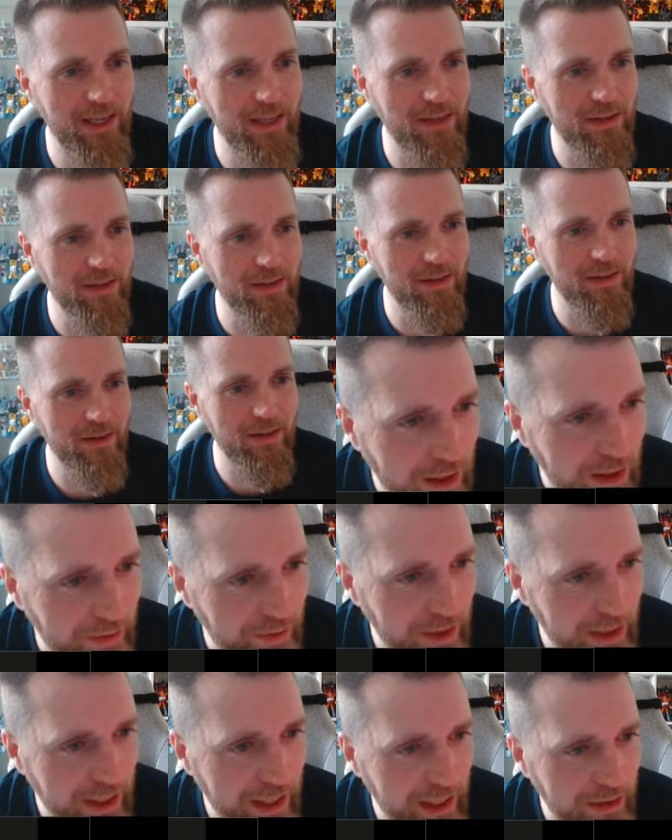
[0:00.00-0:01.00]
is...
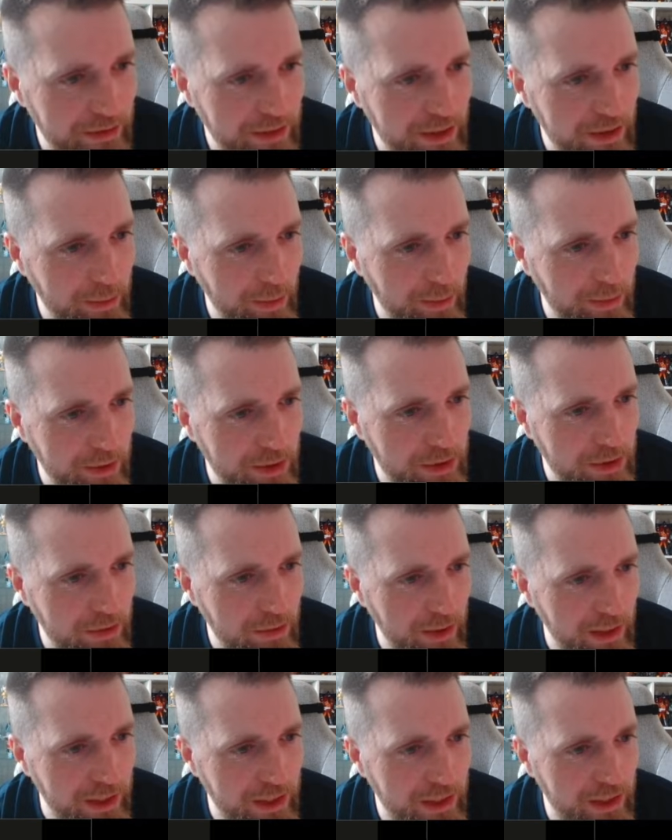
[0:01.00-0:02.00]
Have I counted Abominus
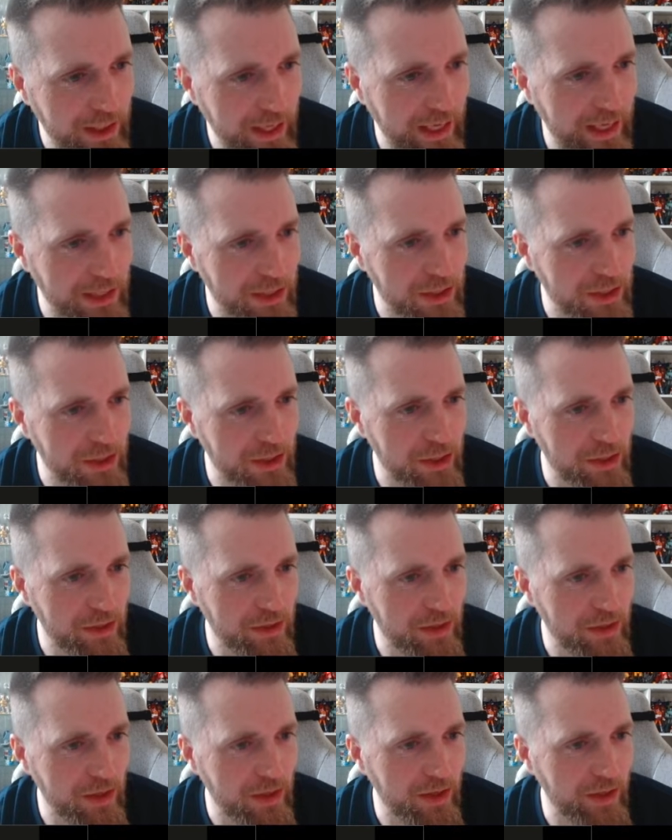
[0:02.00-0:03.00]
twice? That's
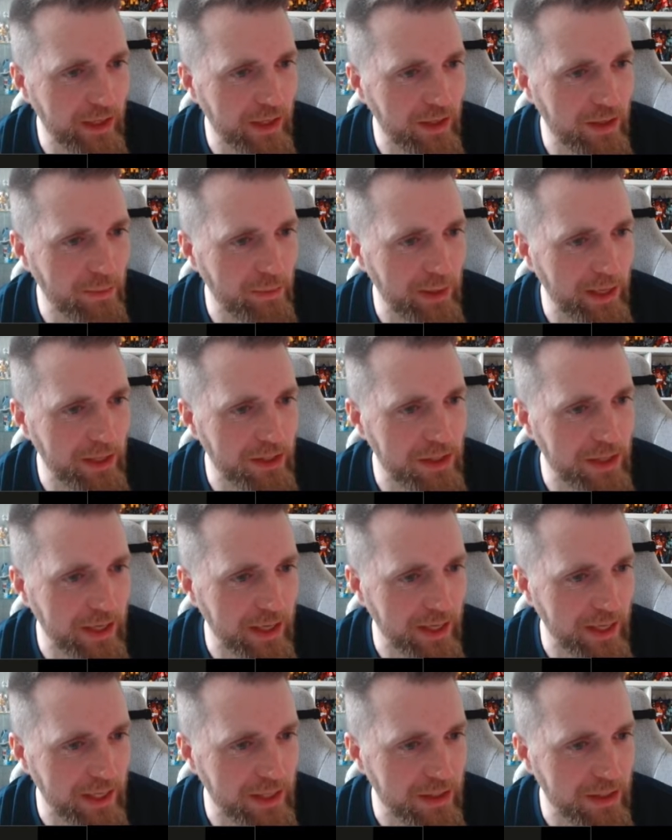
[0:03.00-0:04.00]
certainly under B
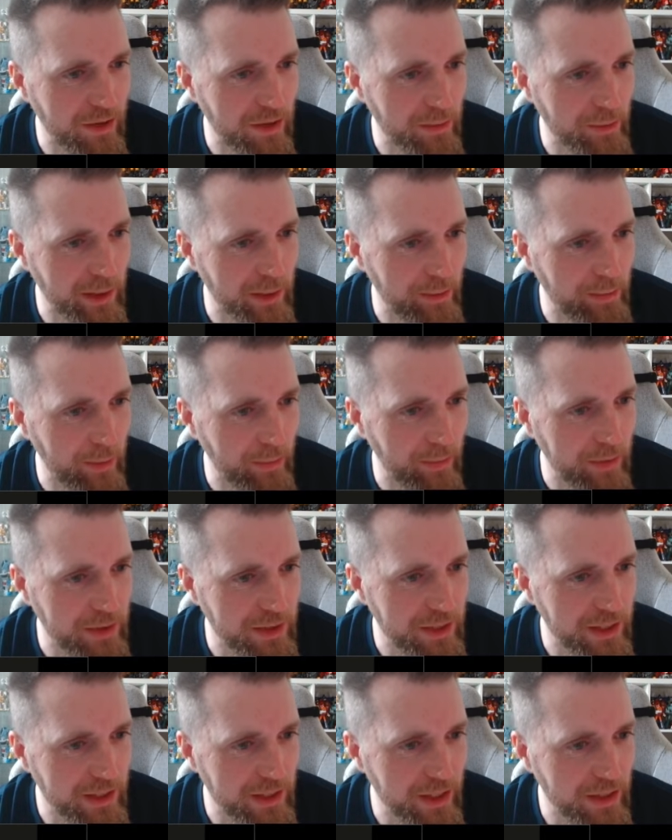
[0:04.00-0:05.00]
tier. That's got to be
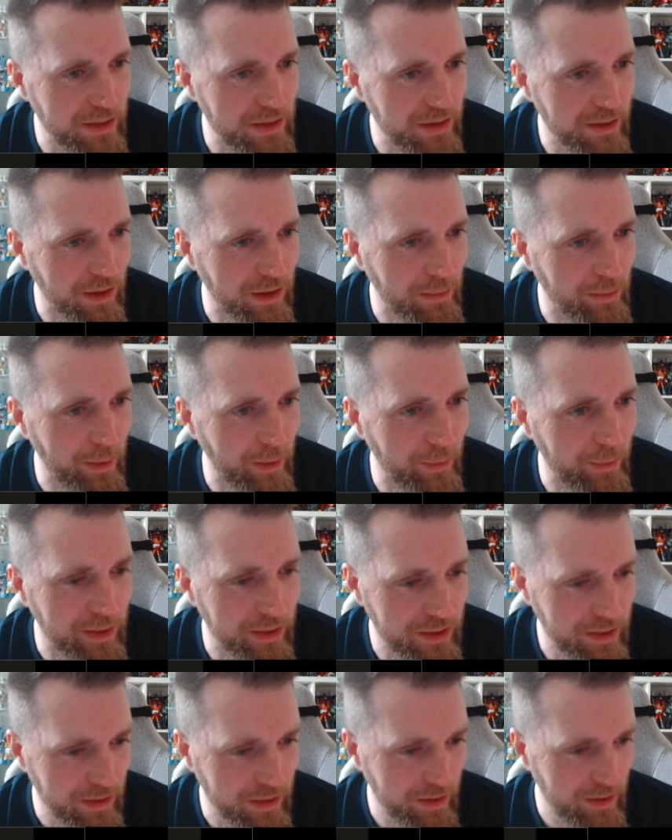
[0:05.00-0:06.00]
Abominus. It does look like
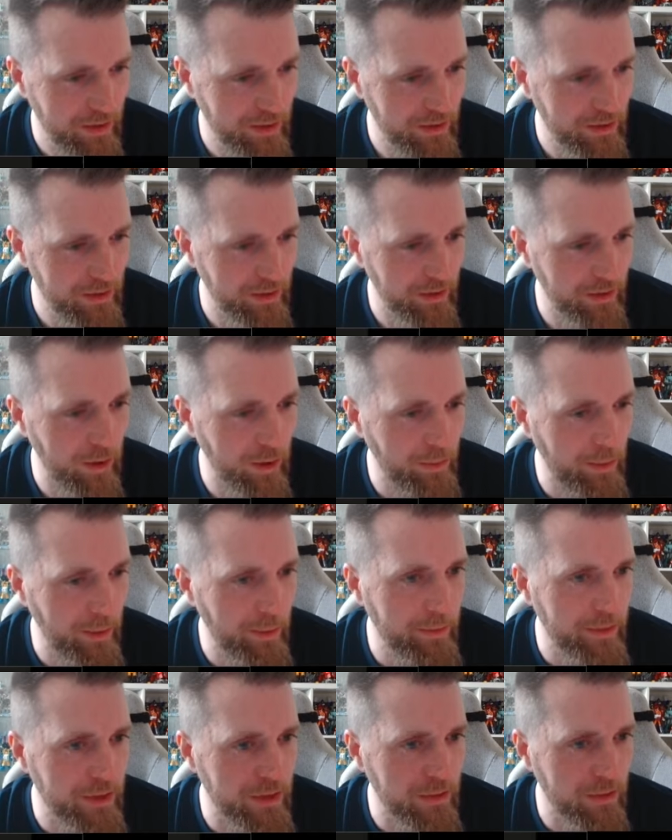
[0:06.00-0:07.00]
Abominus. So I've got
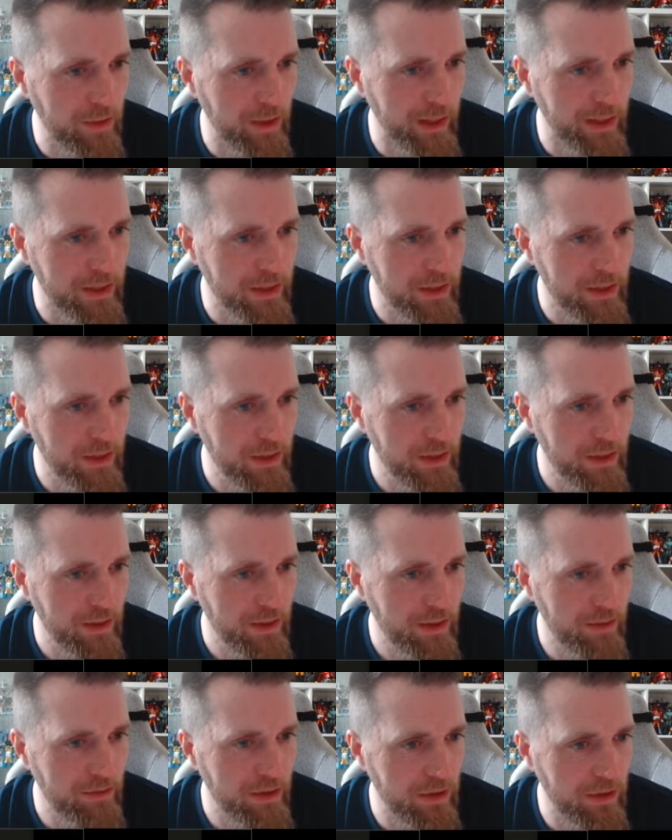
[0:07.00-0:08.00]
Abominus twice.
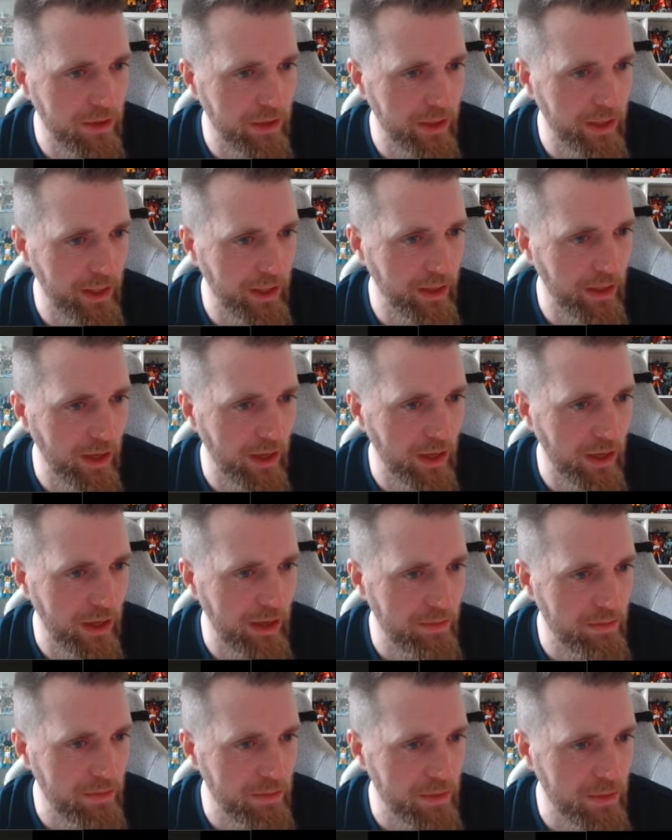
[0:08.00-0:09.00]
I'm just looking at the
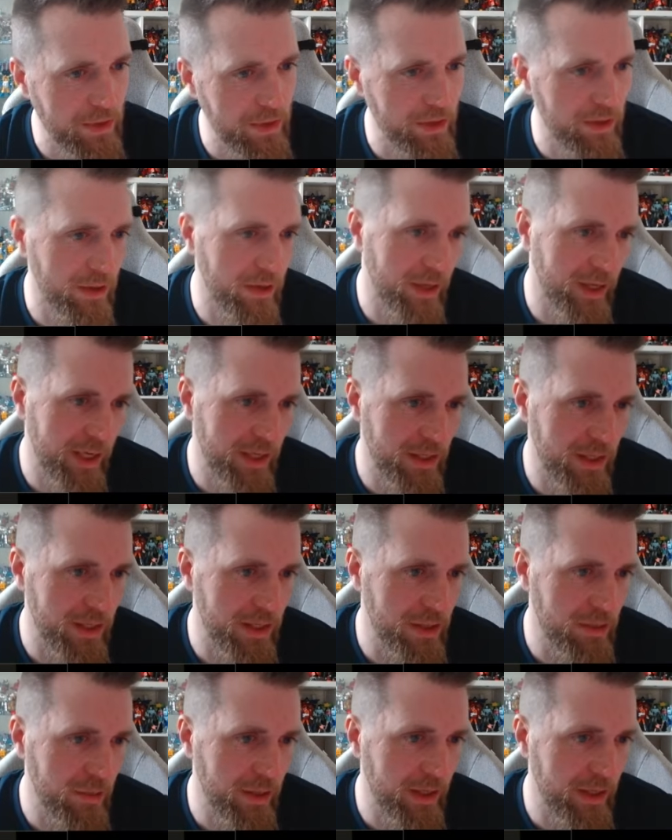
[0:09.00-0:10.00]
limbs. I guess that's
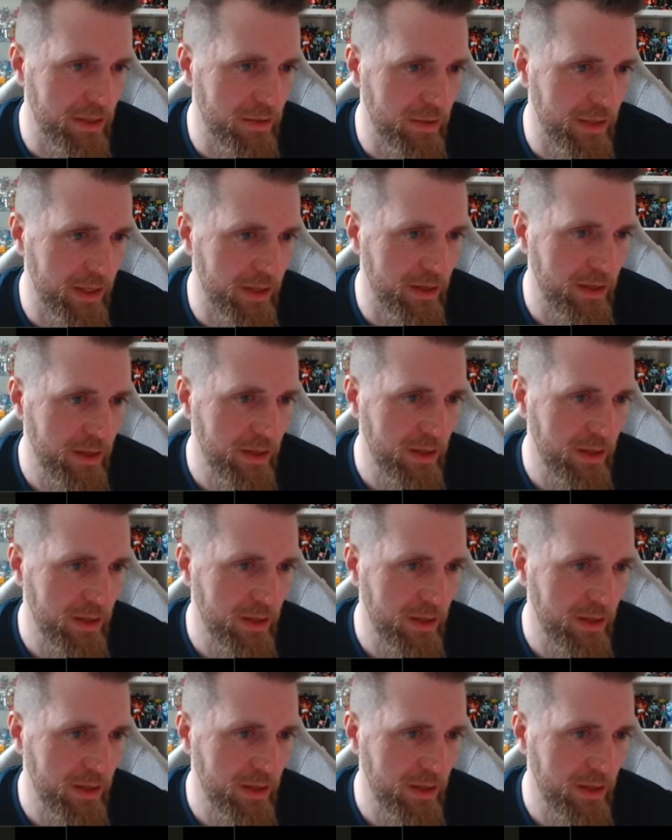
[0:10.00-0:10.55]
Swindler Twin.